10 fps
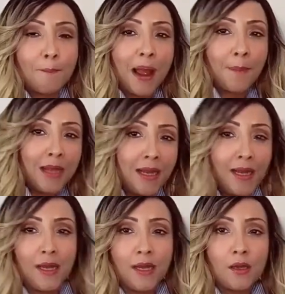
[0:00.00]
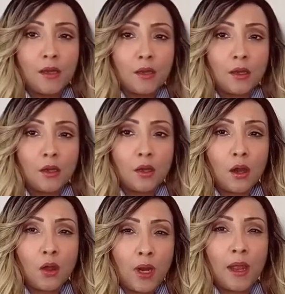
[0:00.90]
my money,
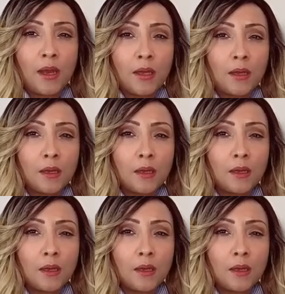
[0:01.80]
okay?